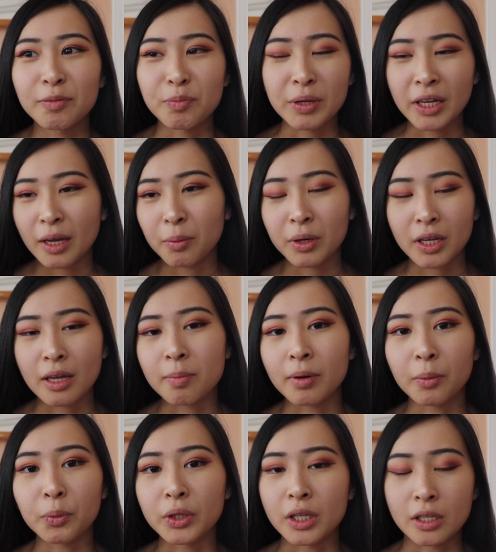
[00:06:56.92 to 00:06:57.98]
being able to keep
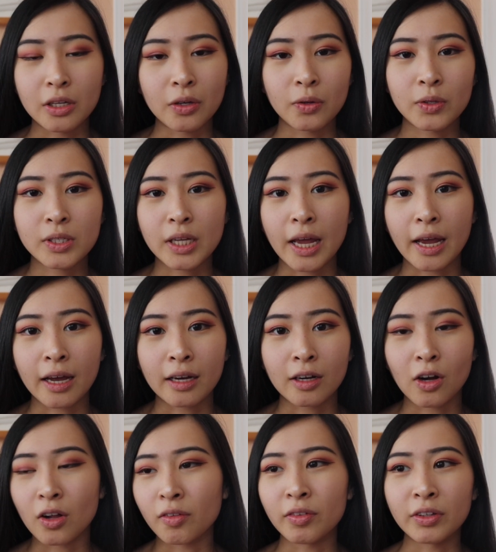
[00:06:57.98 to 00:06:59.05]
up with news and
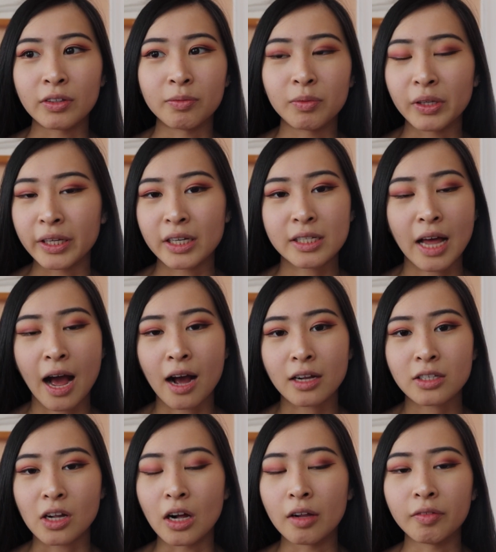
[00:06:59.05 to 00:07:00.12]
all the latest
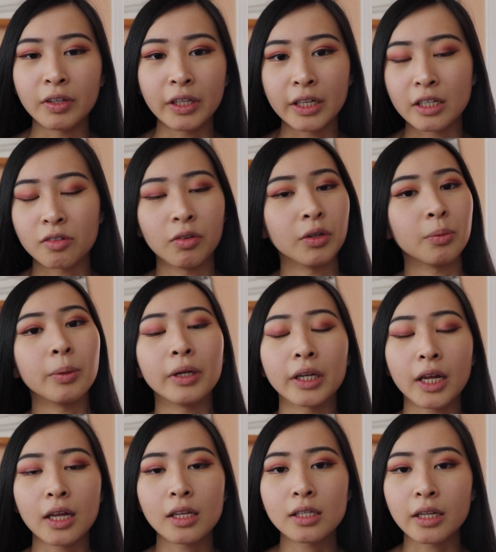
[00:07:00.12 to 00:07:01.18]
hacks, all the latest
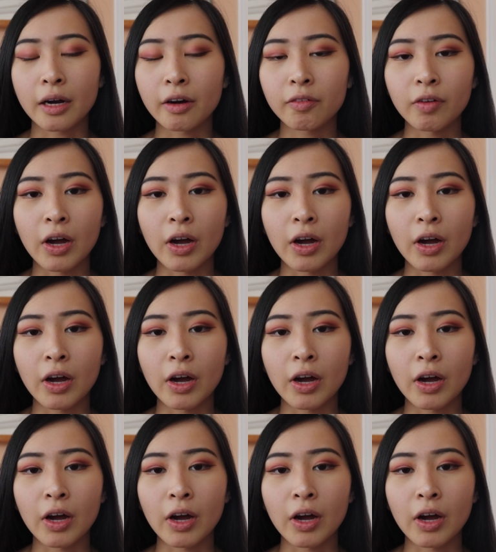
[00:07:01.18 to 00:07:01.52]
vulnerabilities that are